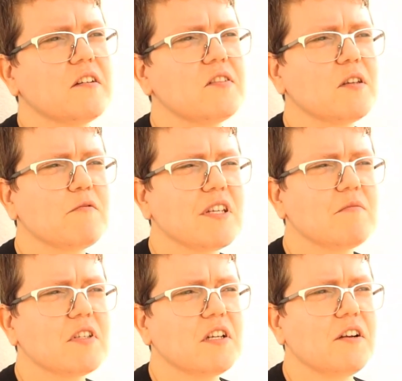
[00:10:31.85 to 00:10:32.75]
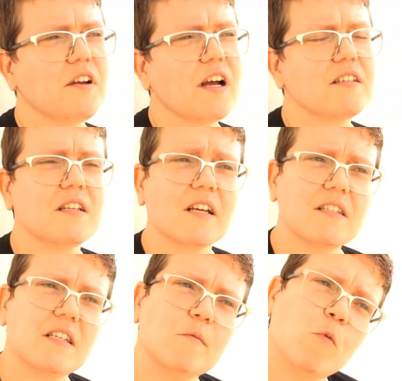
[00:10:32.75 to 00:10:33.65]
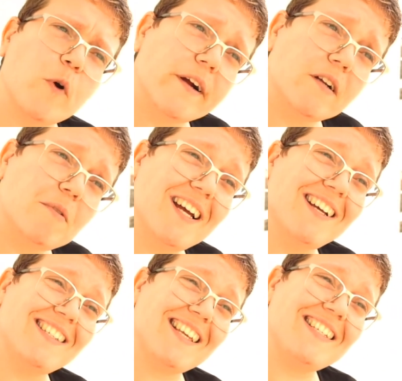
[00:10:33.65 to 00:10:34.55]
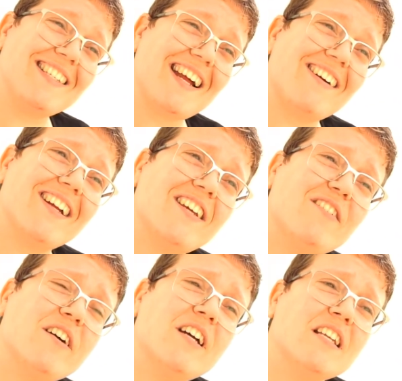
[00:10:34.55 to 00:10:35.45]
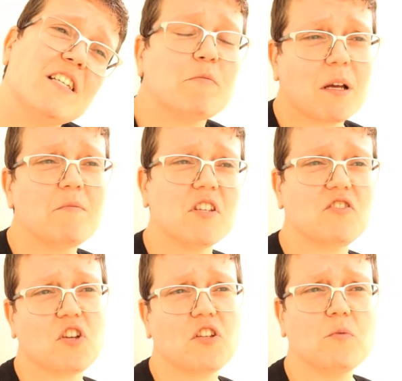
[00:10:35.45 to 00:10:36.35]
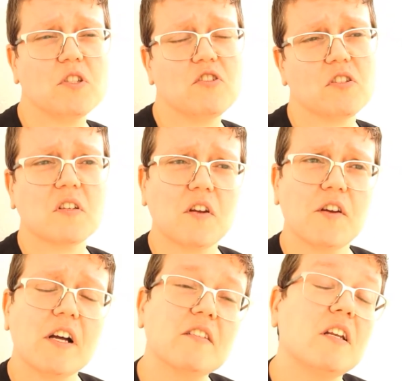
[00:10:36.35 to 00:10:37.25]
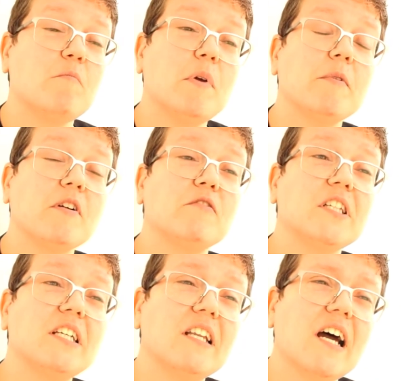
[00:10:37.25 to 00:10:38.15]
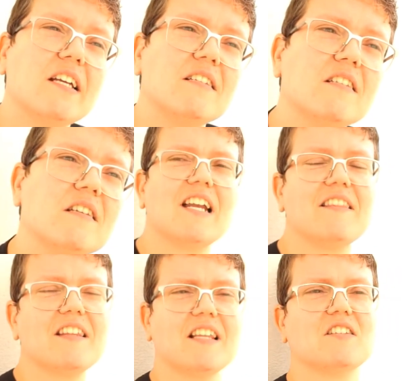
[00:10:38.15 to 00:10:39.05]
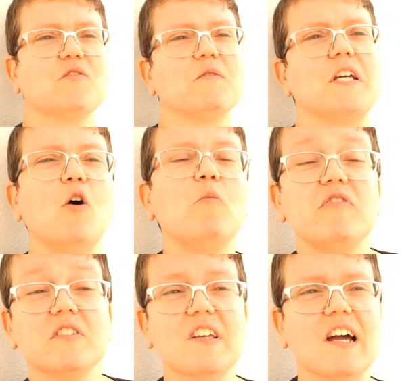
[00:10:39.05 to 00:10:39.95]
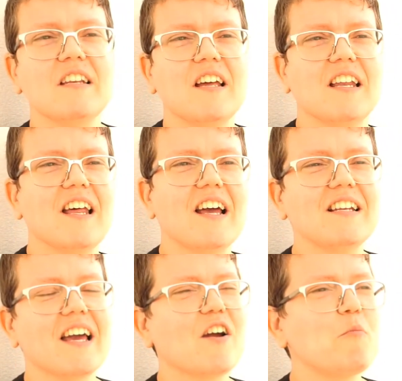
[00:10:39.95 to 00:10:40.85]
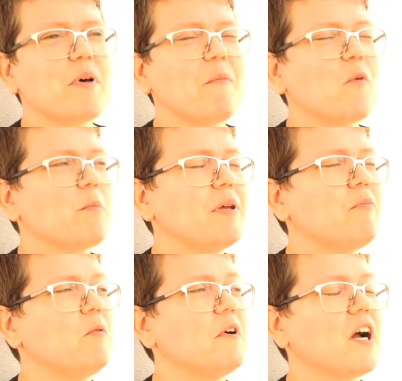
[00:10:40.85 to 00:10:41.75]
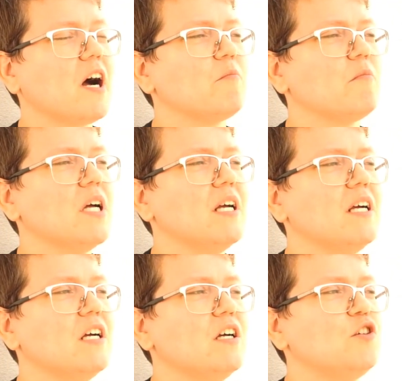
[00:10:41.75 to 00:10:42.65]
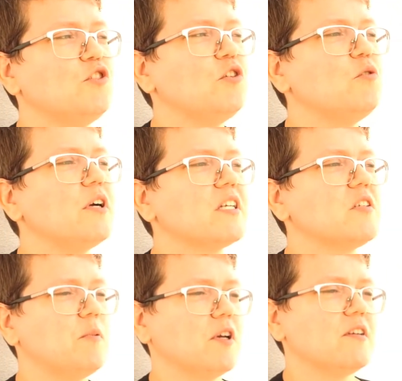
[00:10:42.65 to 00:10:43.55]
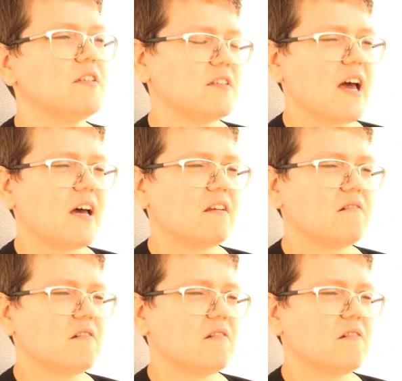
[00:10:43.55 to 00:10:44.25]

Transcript: And if sometimes the curiosity can seem weird because they stare at you, sometimes it's genuine just curiosity and people are really nice. And I think that's a really hopeful sign. And I hope that more people will come to experience that.